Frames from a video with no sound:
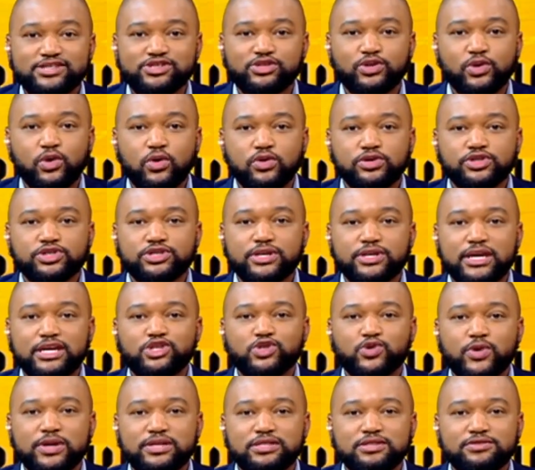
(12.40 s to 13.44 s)
has
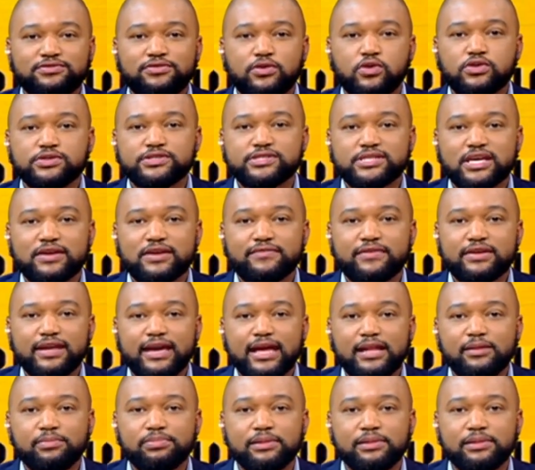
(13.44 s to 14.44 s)
launched a 24/7